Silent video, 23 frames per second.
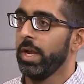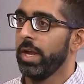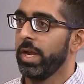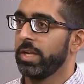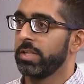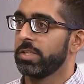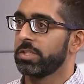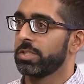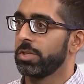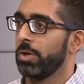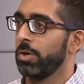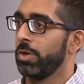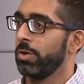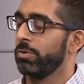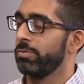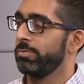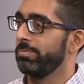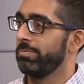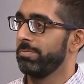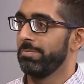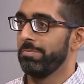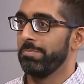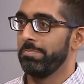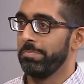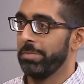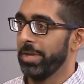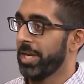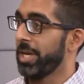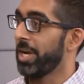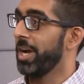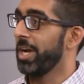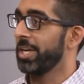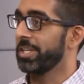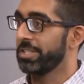And so
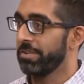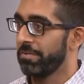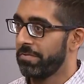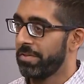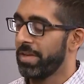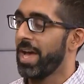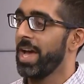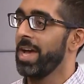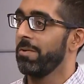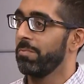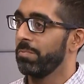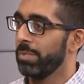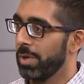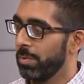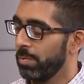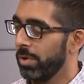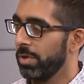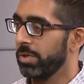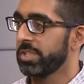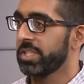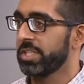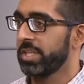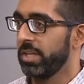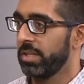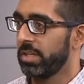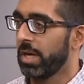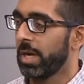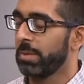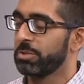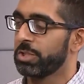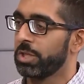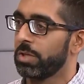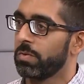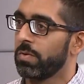because of that, we will see
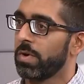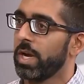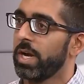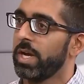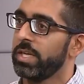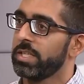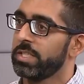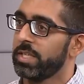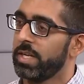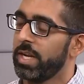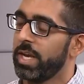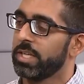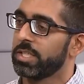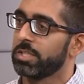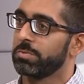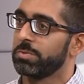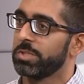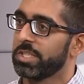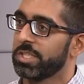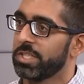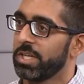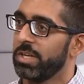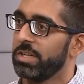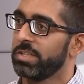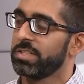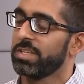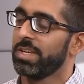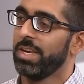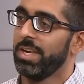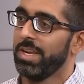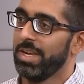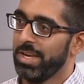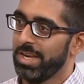adoption rise, and as a result,